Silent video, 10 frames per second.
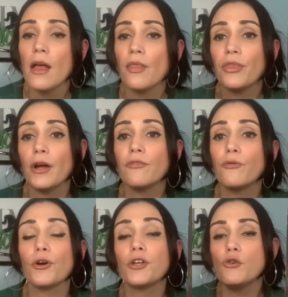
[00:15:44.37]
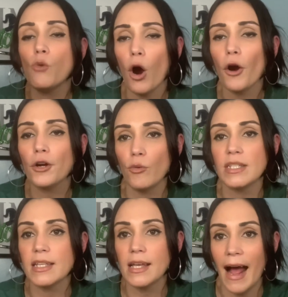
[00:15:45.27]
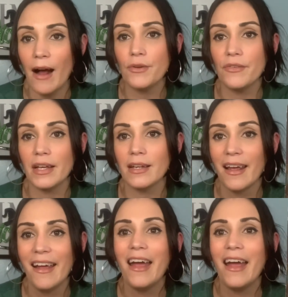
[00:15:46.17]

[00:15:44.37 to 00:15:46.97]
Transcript: Therefore, you are going to get out of it.